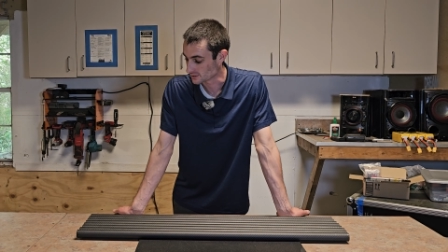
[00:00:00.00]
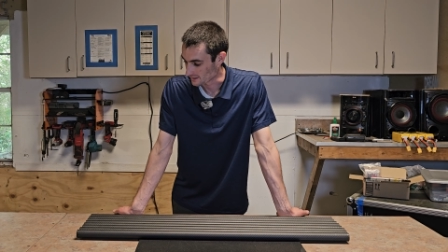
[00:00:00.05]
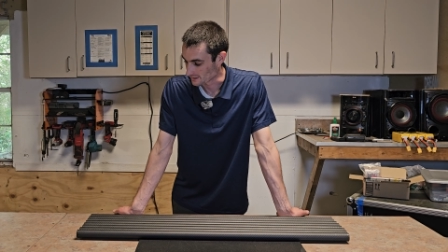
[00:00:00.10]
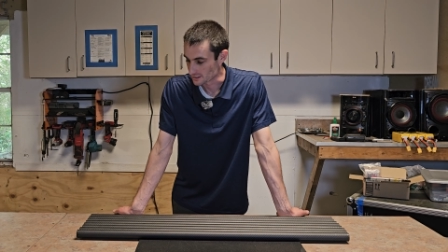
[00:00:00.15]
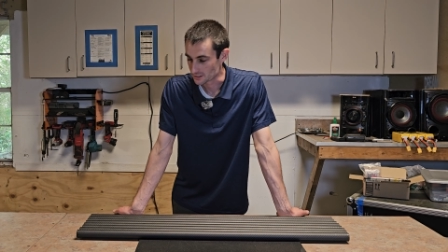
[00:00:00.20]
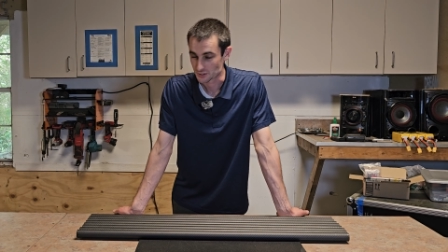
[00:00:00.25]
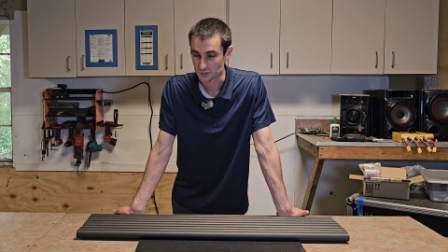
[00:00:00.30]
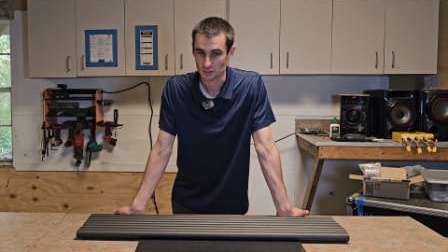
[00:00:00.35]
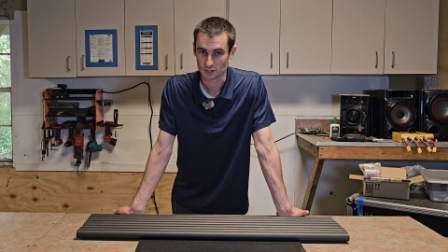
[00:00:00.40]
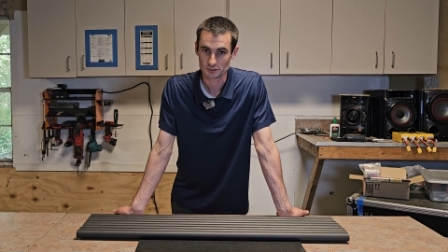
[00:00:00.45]

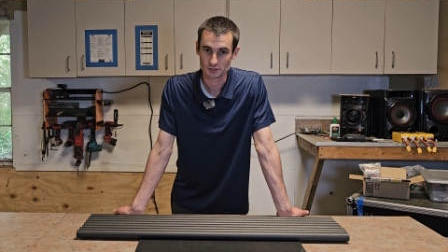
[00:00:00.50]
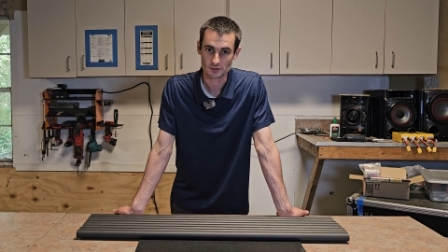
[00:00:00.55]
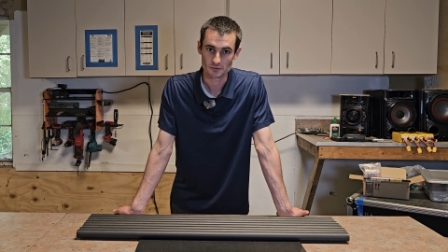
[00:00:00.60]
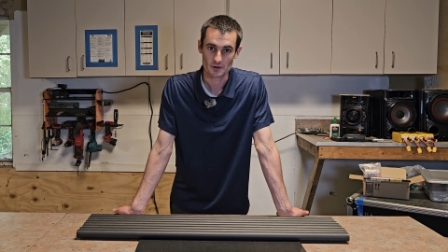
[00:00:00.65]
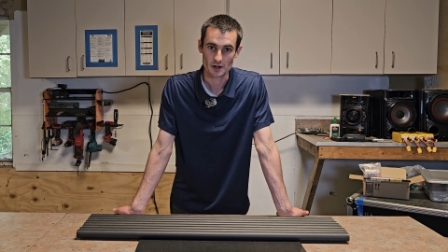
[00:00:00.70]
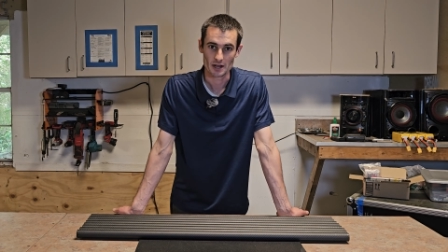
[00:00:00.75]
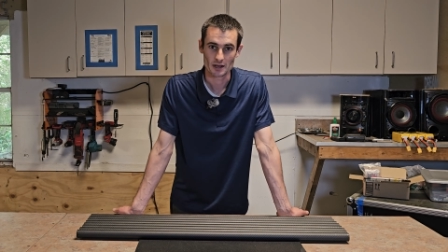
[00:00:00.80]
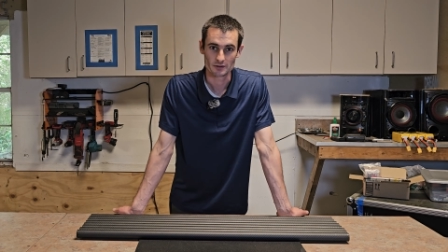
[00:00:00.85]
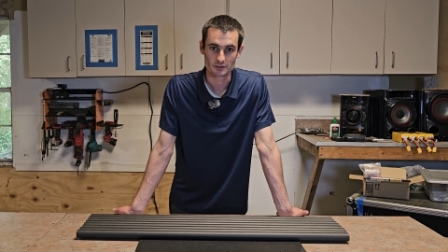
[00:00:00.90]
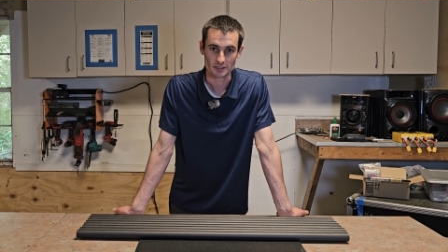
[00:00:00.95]
He turns
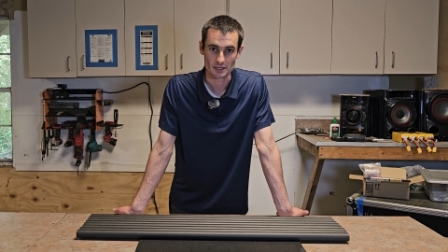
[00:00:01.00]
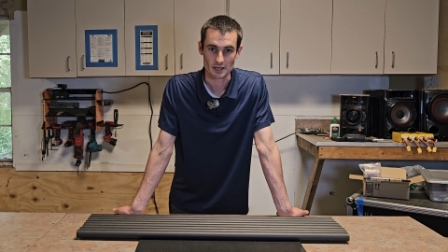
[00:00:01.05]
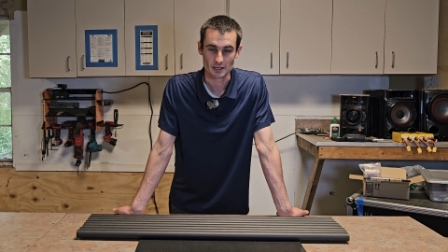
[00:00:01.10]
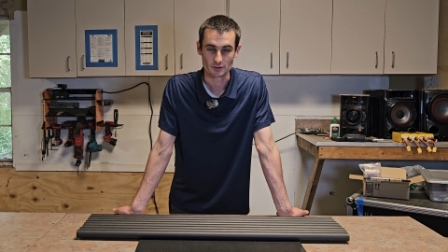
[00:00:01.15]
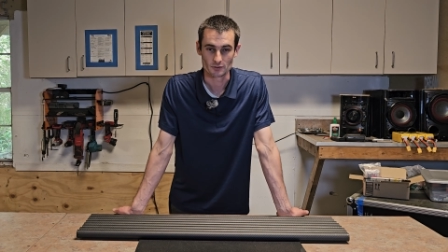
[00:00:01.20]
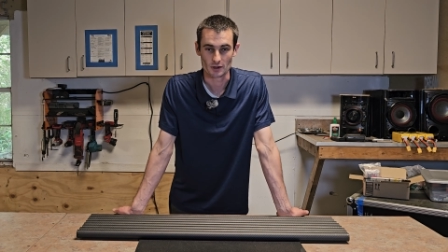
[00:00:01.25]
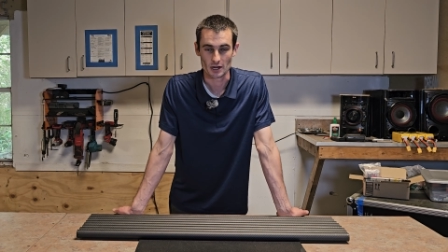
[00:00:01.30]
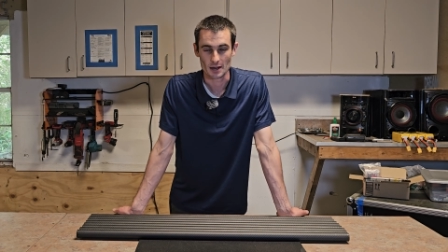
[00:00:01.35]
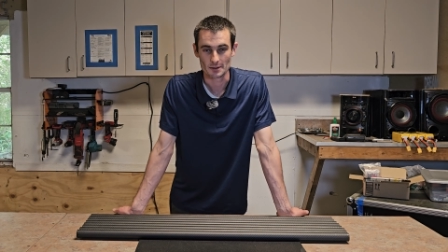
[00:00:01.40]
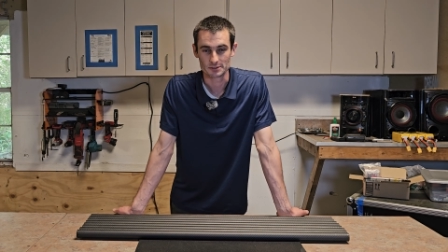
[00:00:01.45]
around and
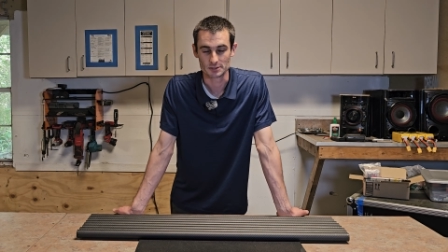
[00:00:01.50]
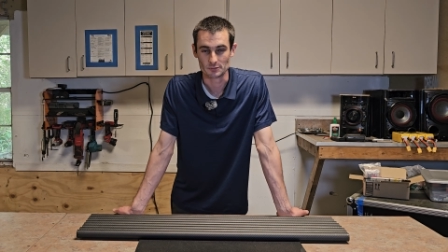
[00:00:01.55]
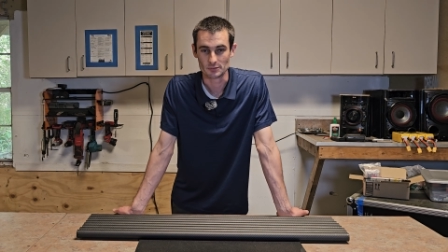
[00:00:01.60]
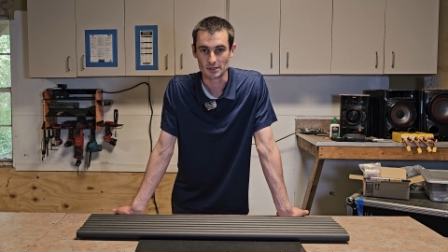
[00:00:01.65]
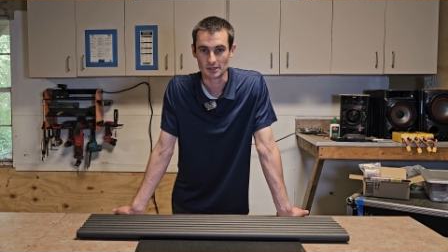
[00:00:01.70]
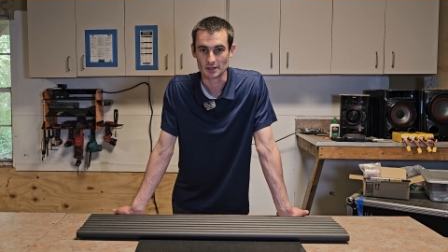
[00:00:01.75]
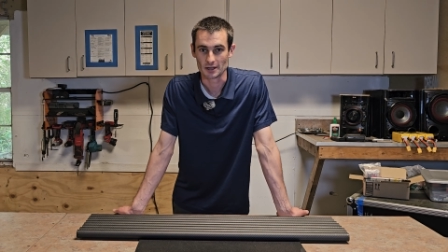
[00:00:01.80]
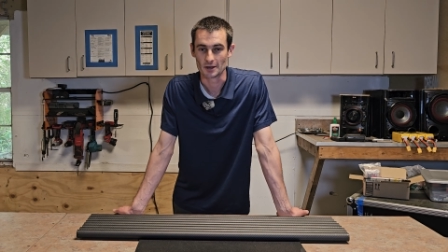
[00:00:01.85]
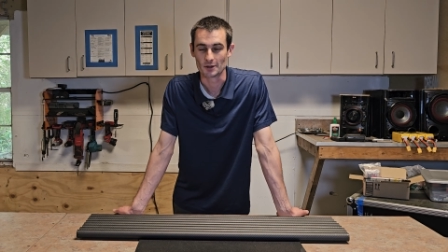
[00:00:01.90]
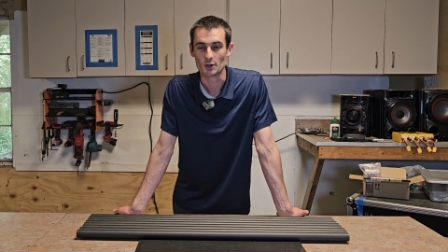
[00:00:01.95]
grabs a
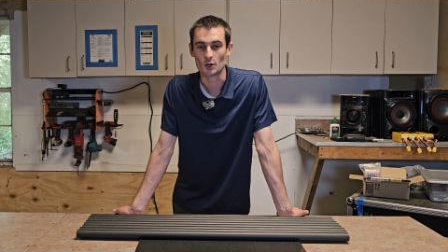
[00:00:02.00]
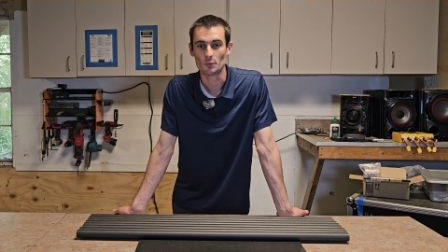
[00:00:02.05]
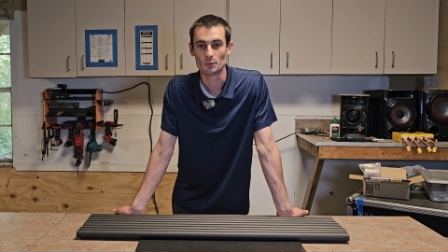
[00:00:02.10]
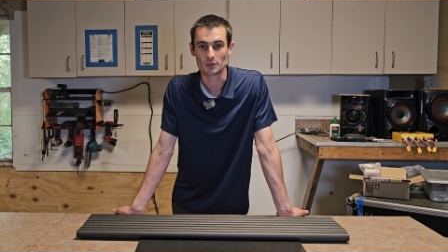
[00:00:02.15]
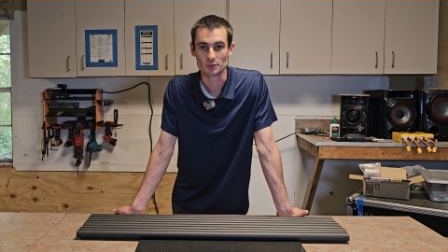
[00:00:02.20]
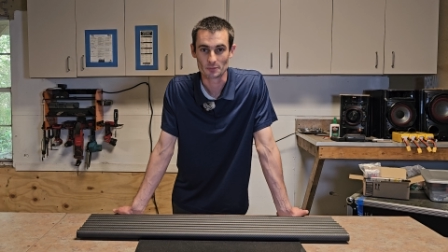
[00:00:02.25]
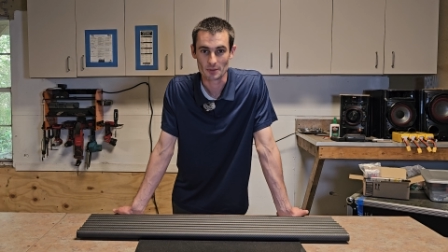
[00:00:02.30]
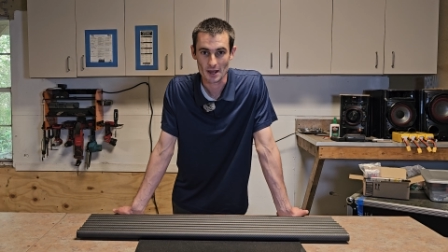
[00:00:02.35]
big unopened